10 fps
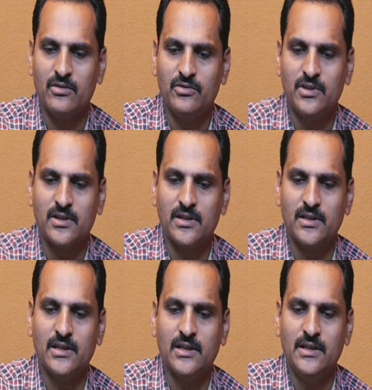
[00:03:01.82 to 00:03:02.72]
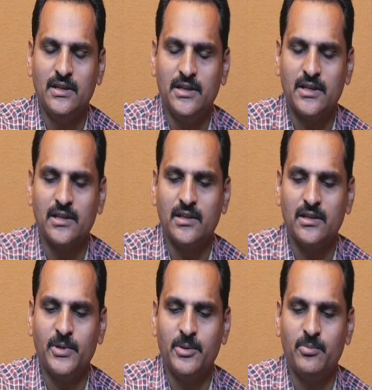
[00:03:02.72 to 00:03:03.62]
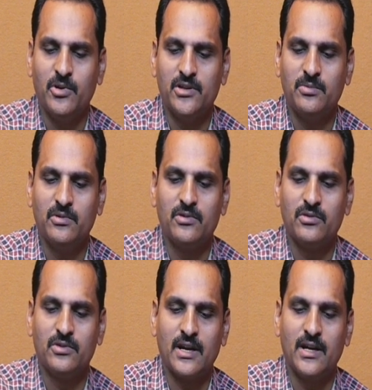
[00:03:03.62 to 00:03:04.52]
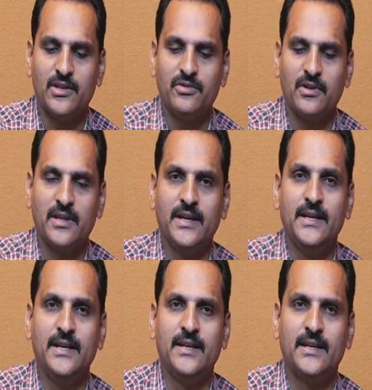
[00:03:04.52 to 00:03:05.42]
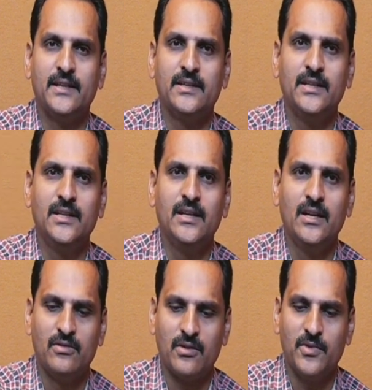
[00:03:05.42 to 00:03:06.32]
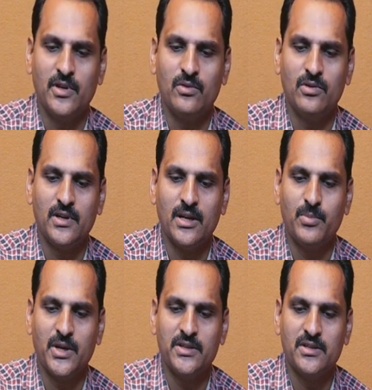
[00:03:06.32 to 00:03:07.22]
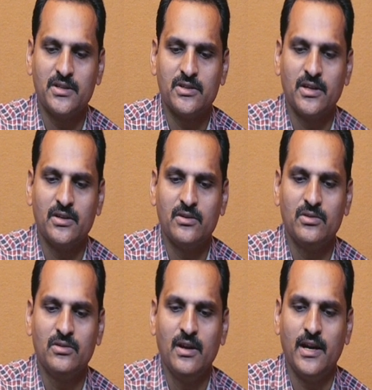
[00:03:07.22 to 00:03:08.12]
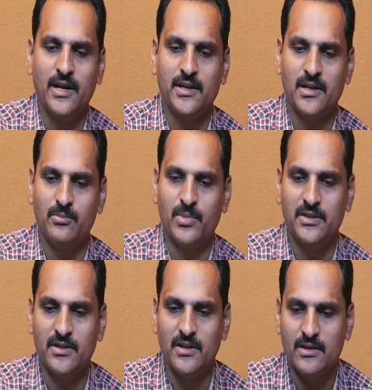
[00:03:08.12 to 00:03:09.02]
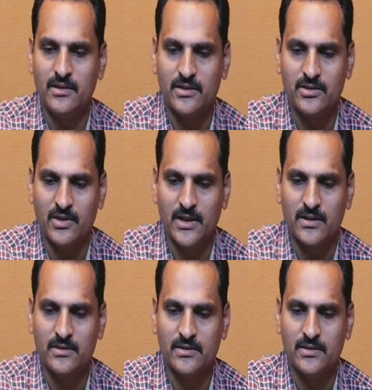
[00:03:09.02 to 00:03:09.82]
work, it cannot be possible to transfer the heat energy from the low temperature reservoir to high temperature reservoir.